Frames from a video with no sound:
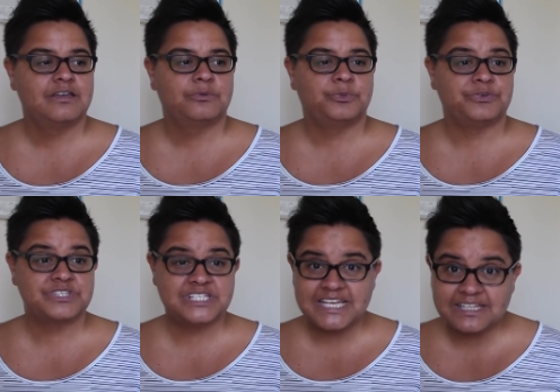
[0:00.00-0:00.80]
We've
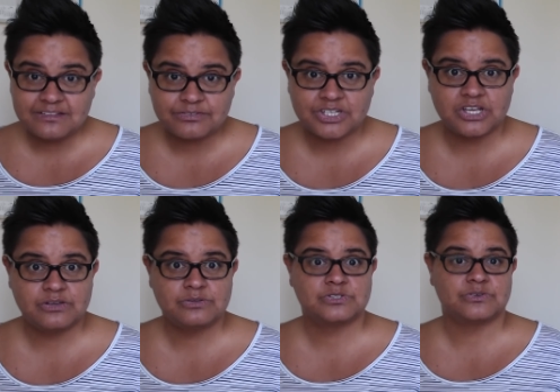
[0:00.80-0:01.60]
seen the
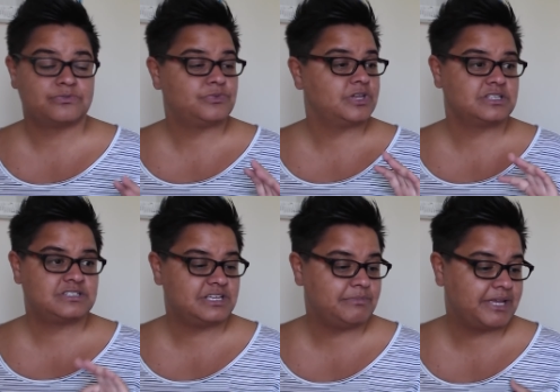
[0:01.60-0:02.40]
videos of
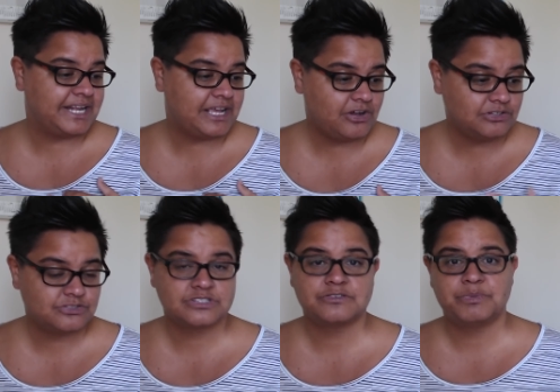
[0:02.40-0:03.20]
seemingly
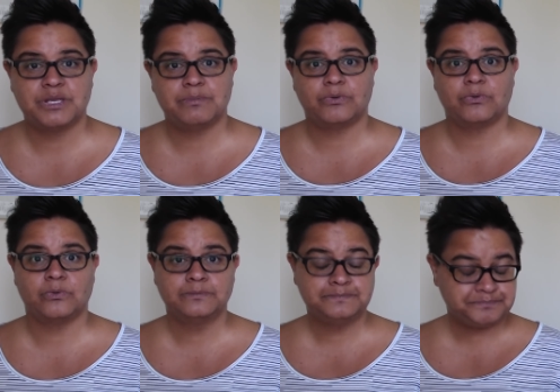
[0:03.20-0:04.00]
hundreds of
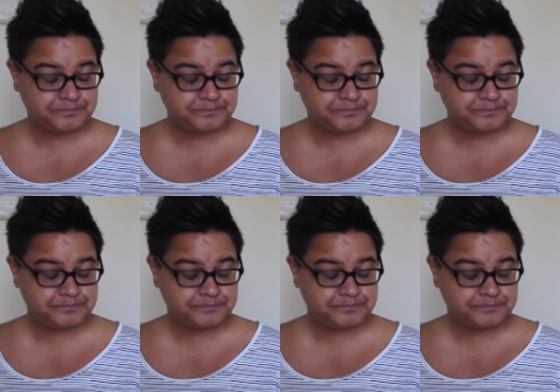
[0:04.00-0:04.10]
people